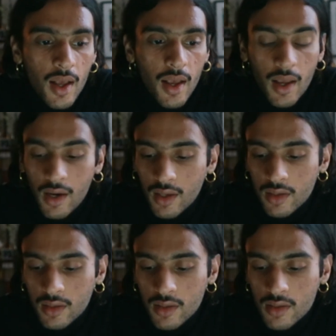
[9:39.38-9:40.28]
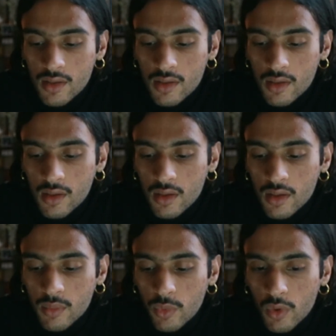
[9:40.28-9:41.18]
and I think this is
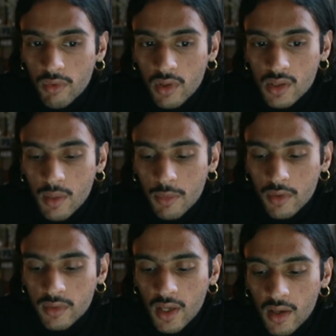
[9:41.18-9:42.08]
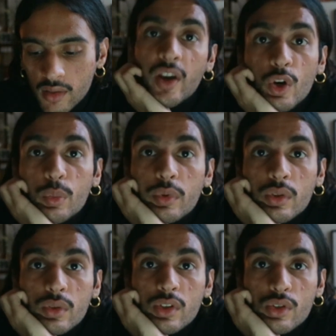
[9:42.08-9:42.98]
a beautiful example of that. I hope
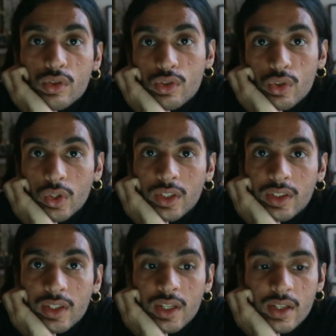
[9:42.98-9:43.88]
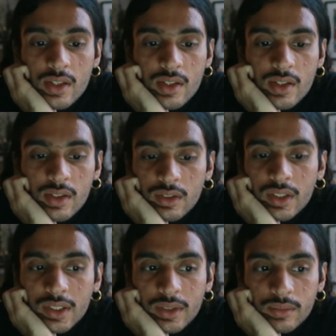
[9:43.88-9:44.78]
you enjoyed this
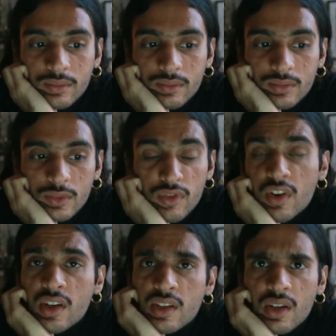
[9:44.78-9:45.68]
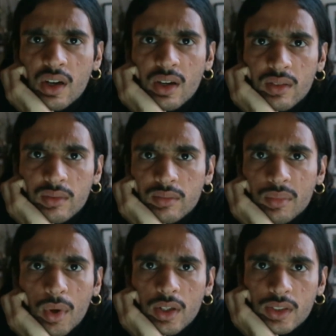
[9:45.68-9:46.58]
first
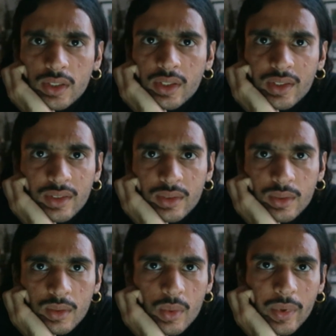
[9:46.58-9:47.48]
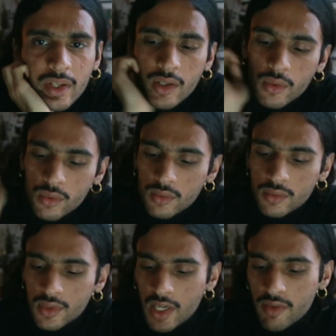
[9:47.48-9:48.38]
unboxing video
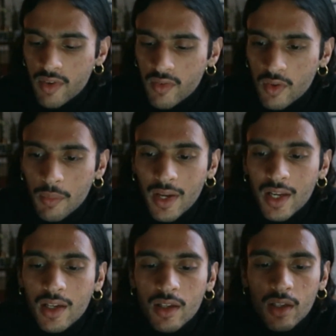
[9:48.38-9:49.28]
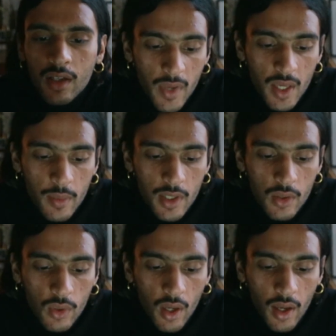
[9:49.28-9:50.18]
that I've ever made. Maybe
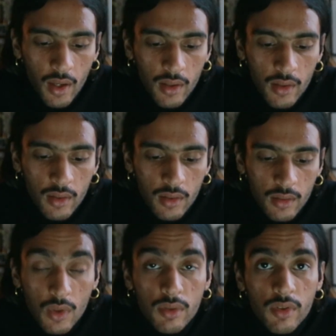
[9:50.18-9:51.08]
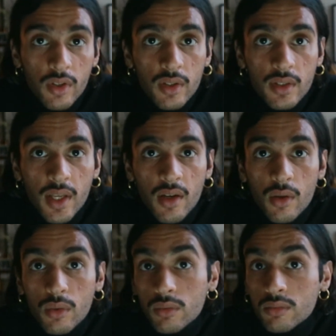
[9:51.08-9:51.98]
you can look for
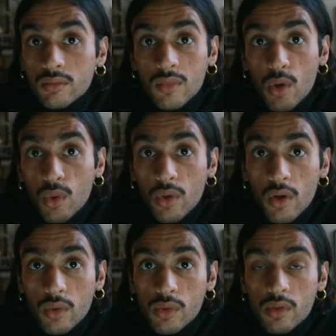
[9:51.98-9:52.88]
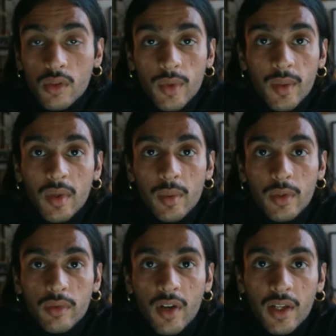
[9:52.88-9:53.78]
Crescendo who knows, you might be able
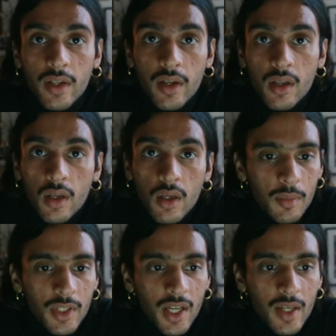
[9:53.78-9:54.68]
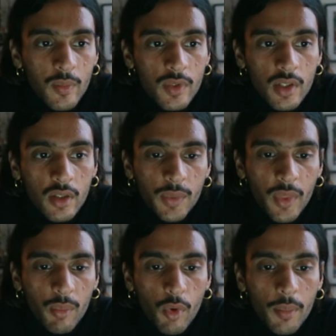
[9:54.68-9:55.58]
to find it. Sometimes
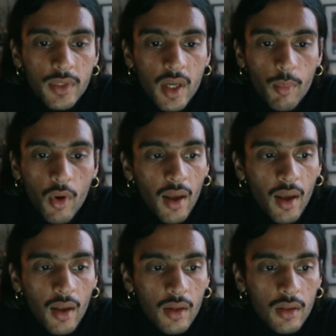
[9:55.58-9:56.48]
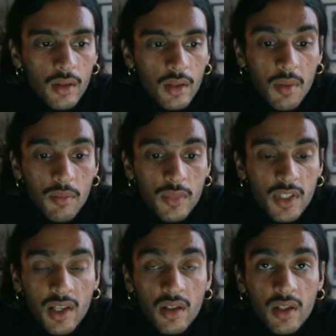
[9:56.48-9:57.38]
something pops up and some
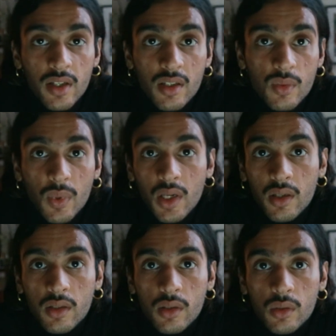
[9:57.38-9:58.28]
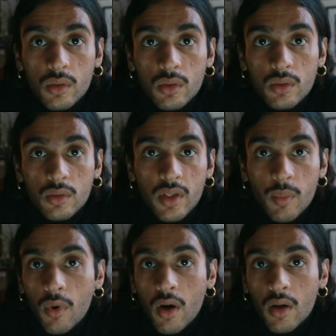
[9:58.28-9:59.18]
seller is willing to
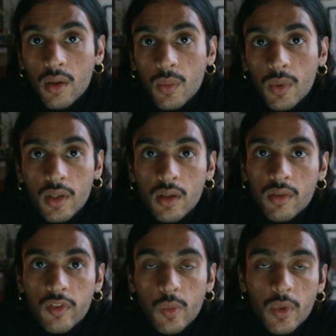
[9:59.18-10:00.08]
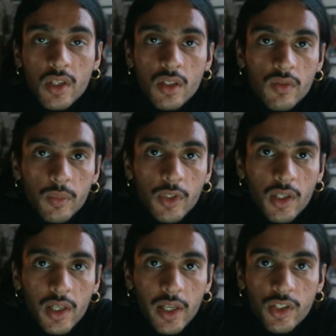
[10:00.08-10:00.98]
depart with a few pieces from their
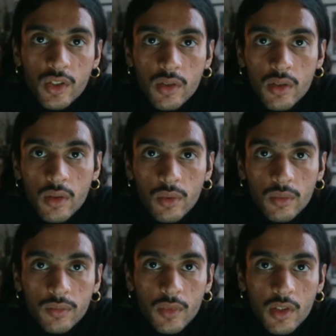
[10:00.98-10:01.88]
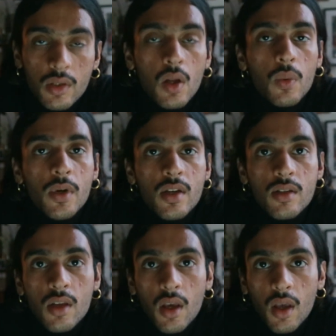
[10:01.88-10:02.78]
collection, so it's always